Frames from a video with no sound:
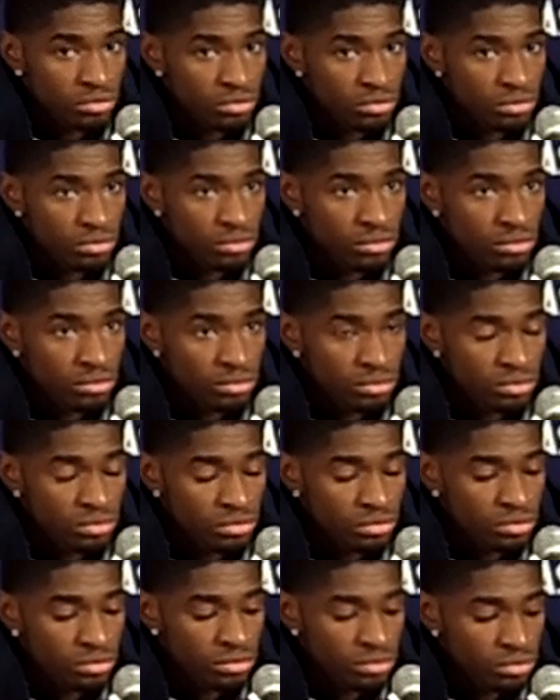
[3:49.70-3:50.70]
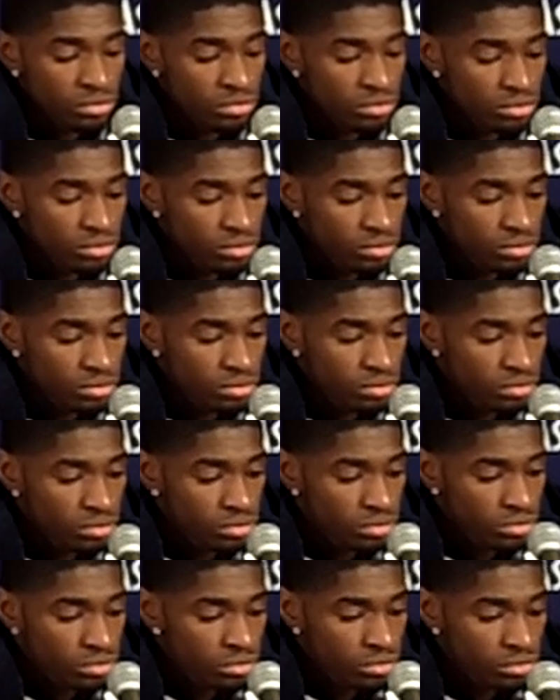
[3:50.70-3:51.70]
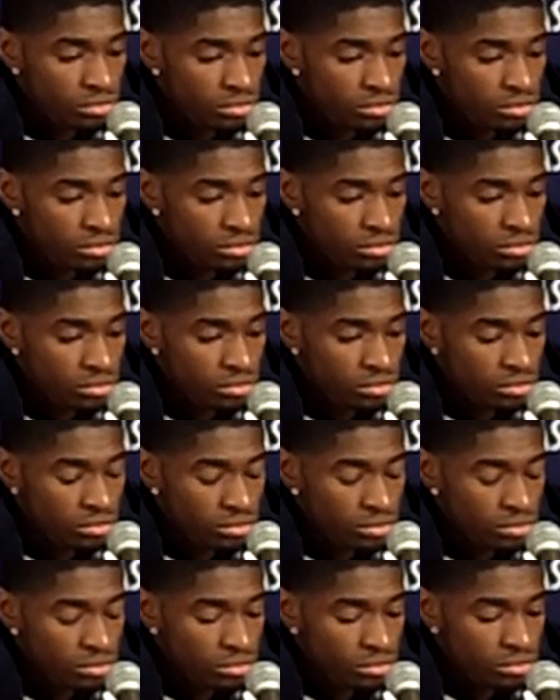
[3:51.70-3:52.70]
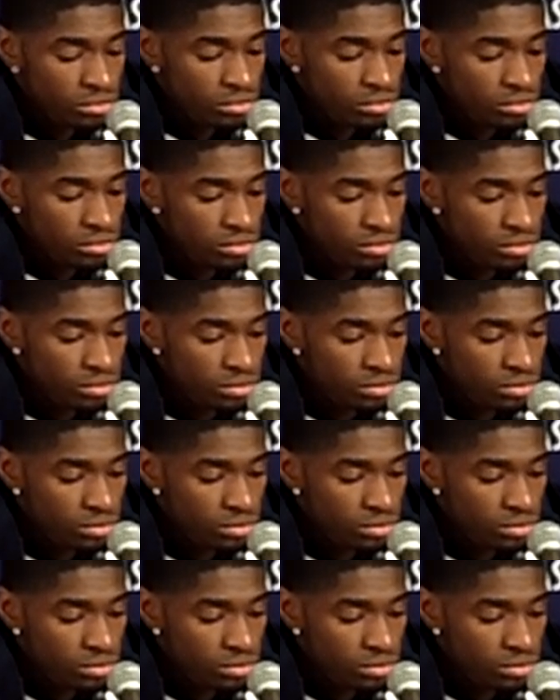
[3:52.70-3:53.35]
(silent)